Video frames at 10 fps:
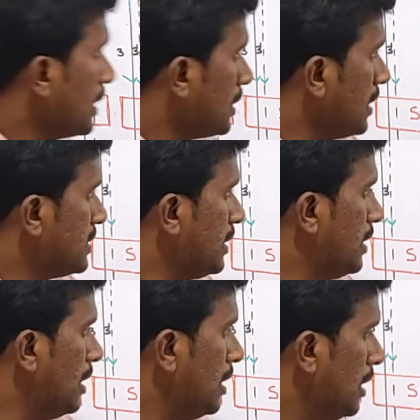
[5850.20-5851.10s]
conductor I
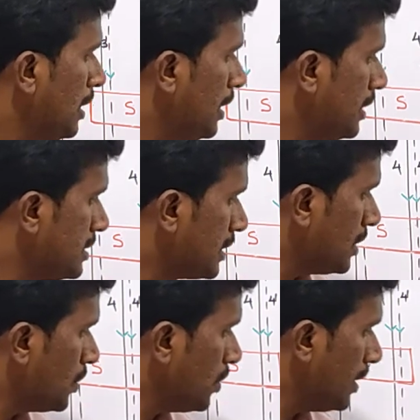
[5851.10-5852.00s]
said it
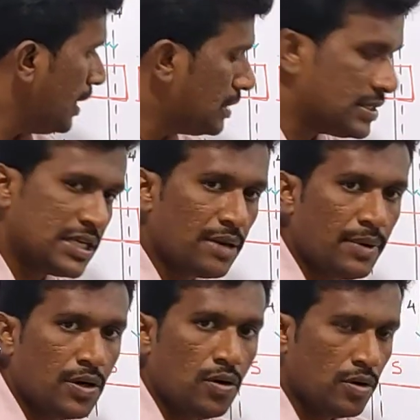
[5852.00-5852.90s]
is connected to eighth
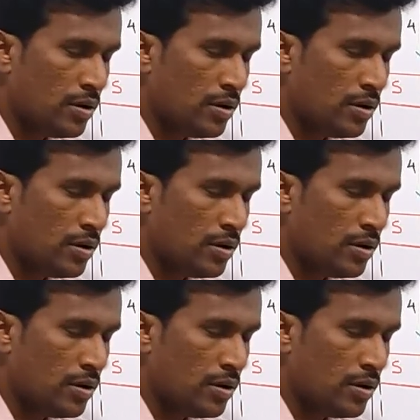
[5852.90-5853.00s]
segment.